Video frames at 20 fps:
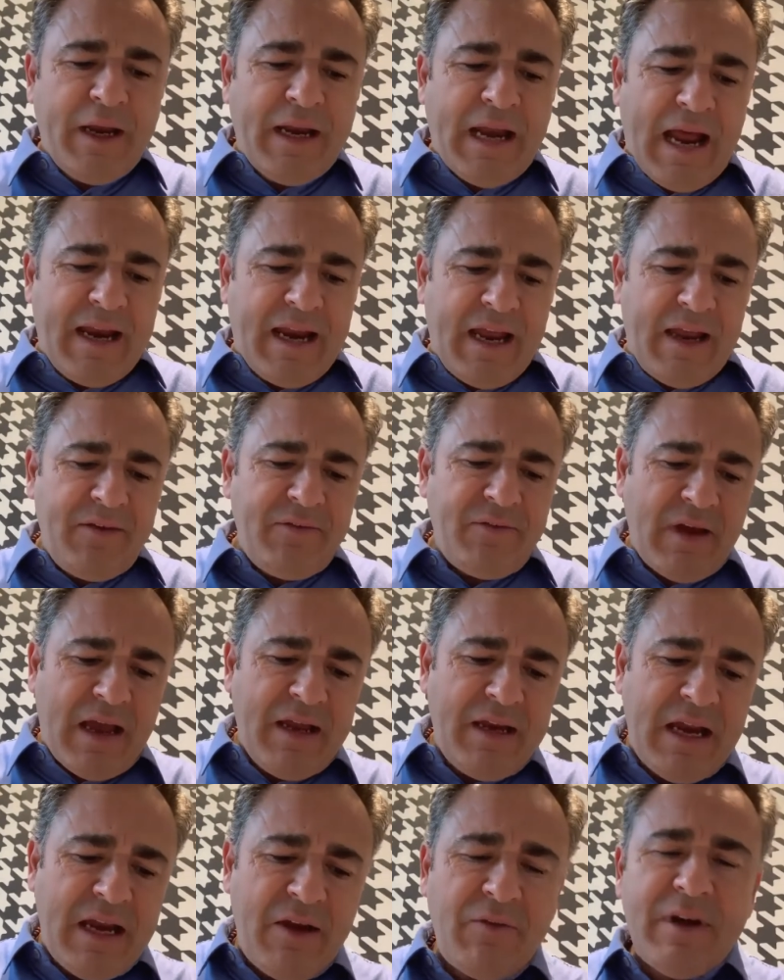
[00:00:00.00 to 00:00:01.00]
and I
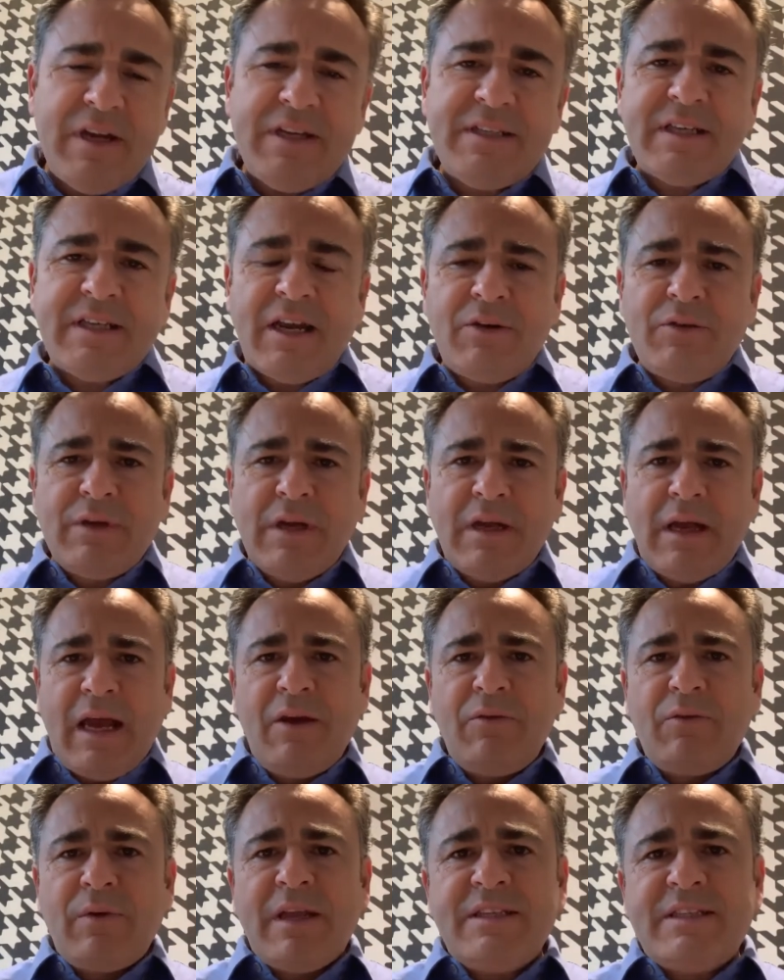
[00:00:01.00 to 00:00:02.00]
read some
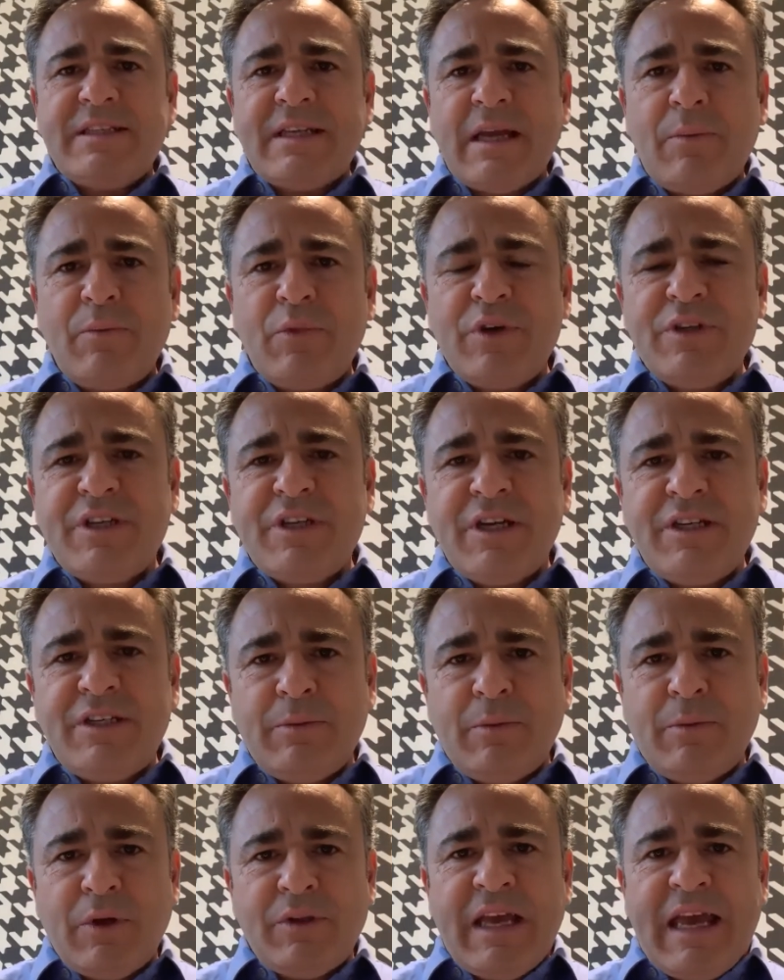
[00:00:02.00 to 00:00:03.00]
research
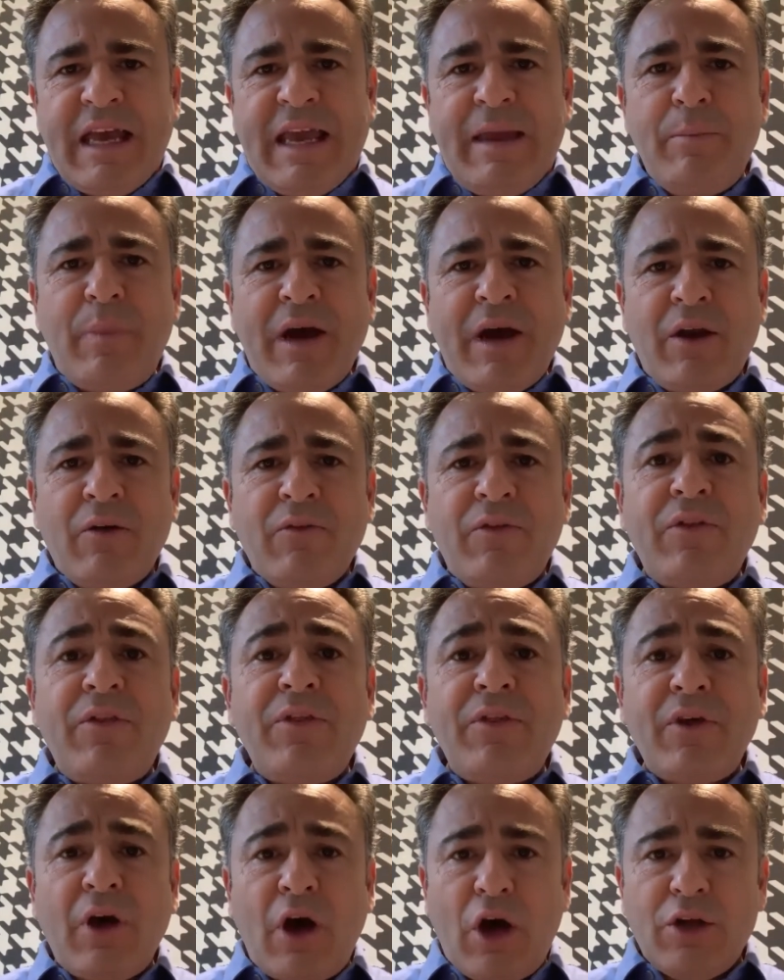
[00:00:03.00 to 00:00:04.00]
about the impact of
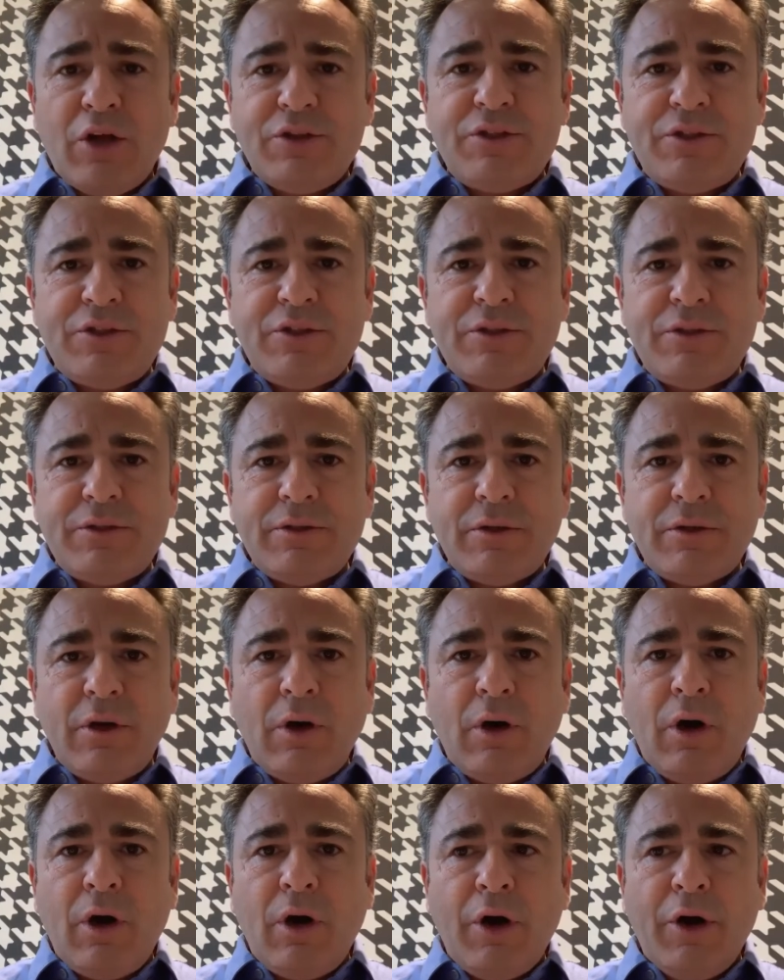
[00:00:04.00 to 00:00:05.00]
thoughts
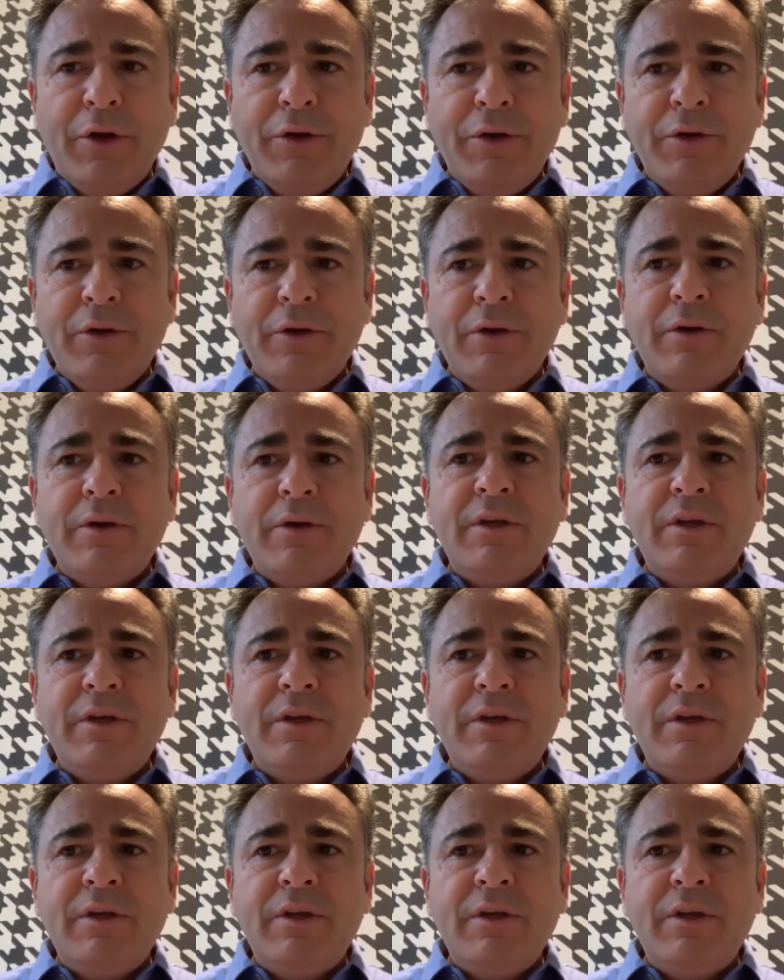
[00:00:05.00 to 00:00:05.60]
on